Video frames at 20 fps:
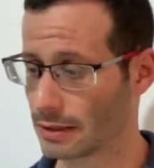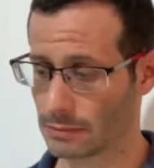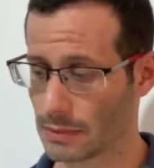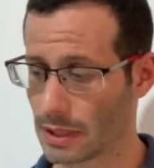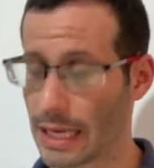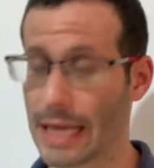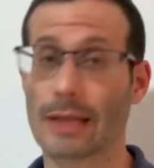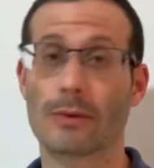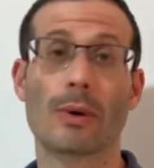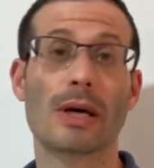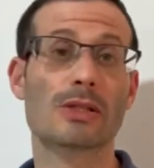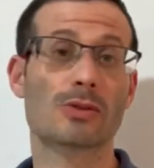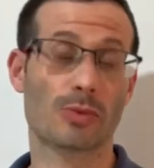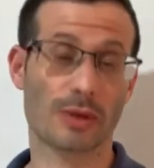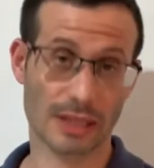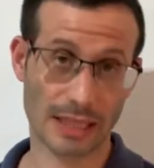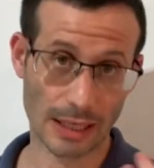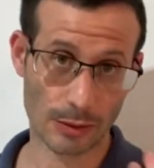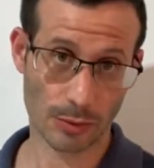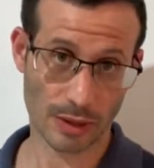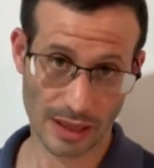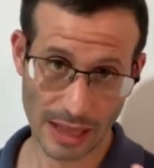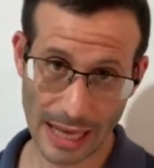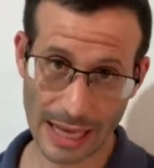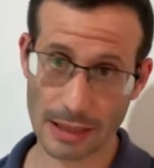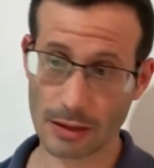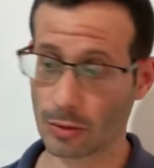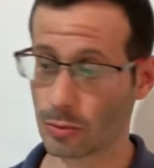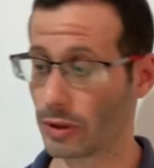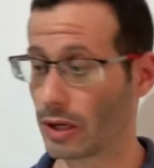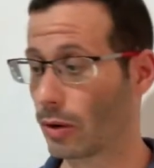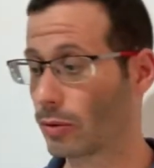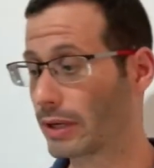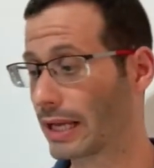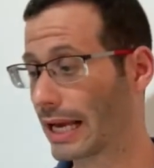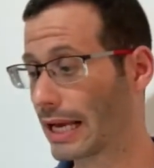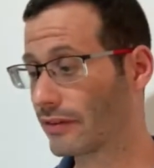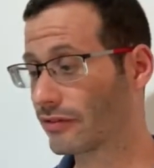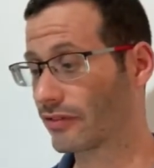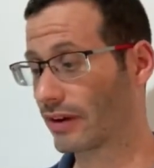And once we're done with that, we only
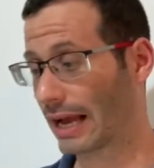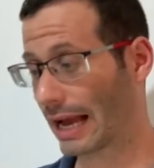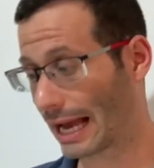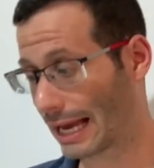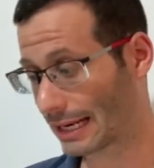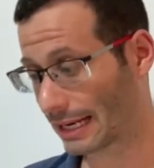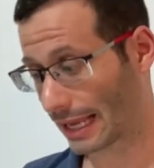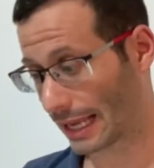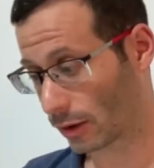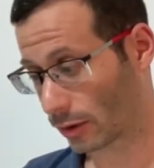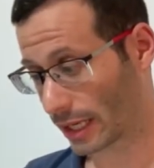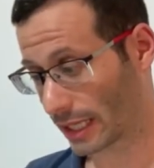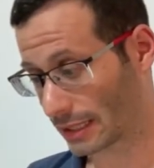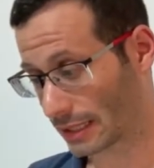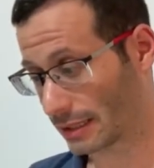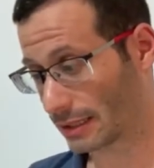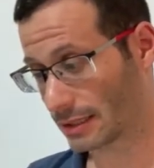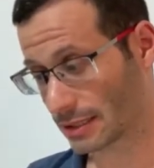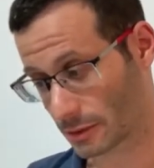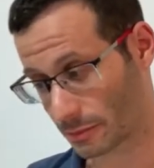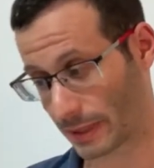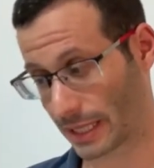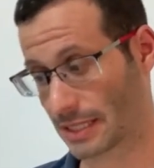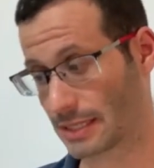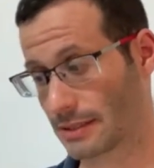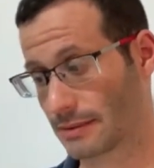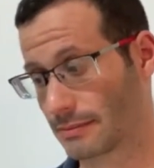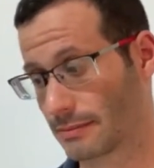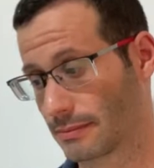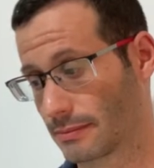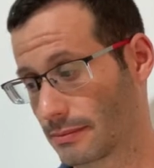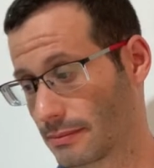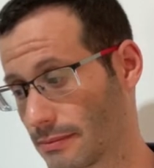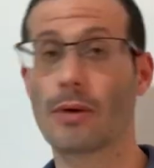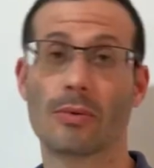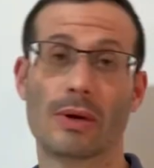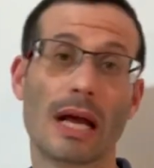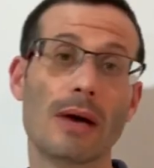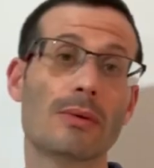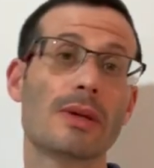have unallocated space. We
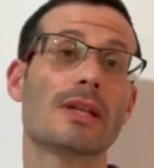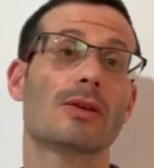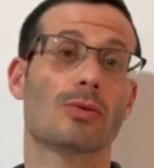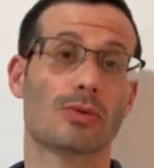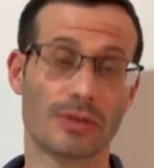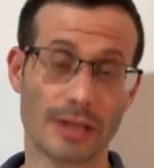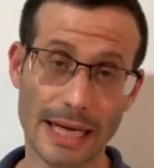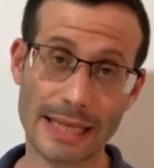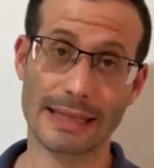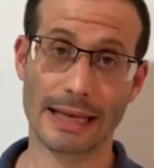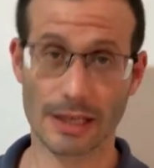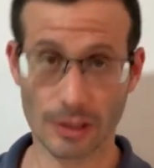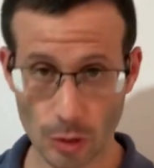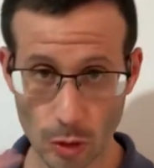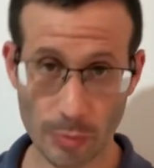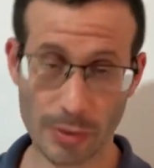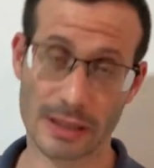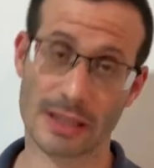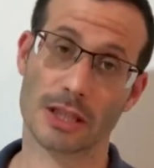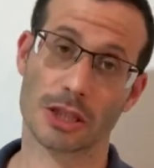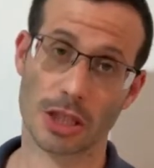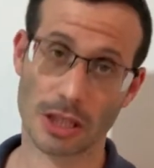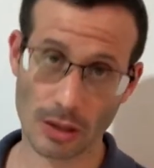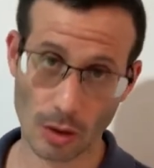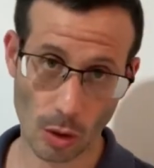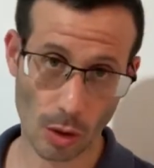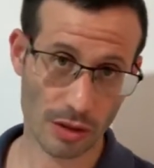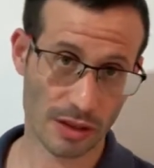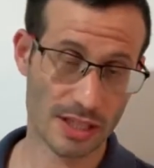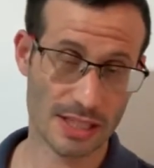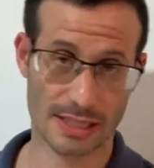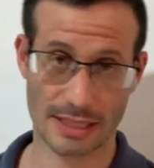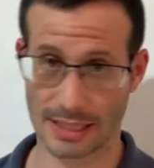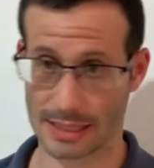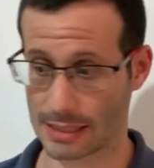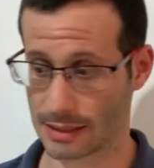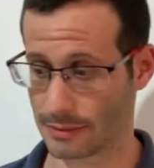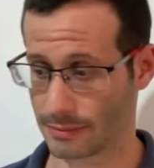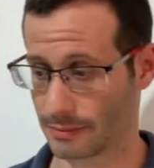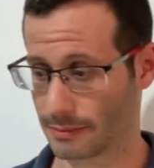now need to create a new partition on this disk.
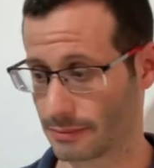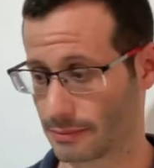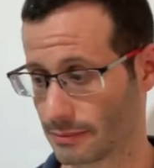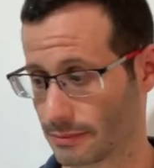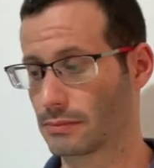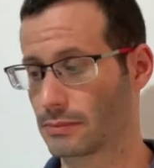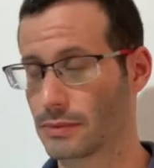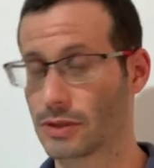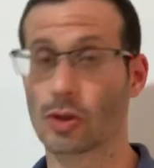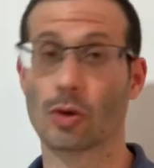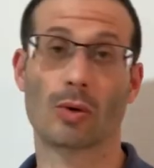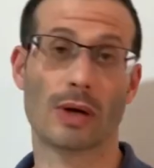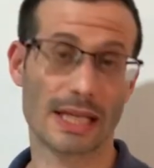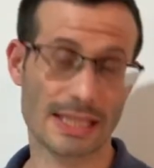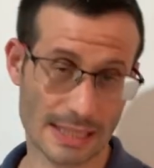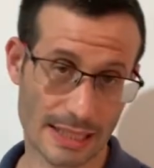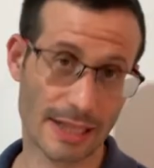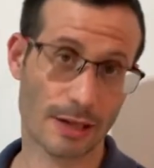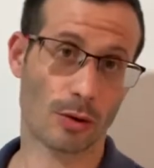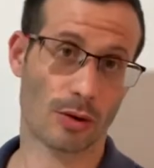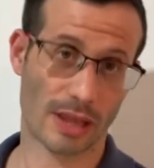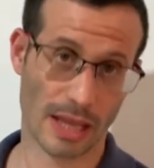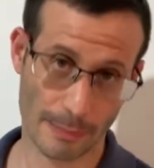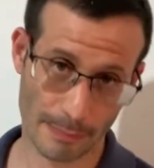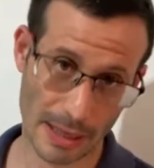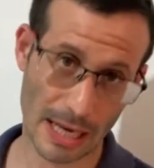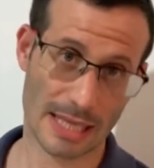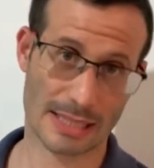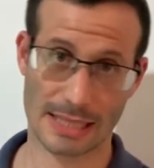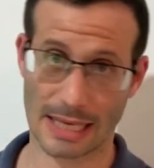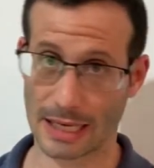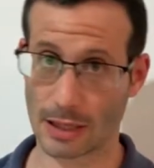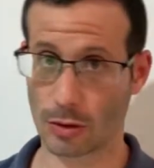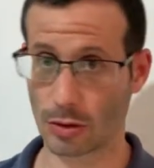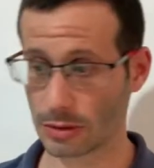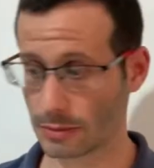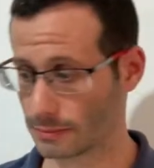So let's click on the plus icon.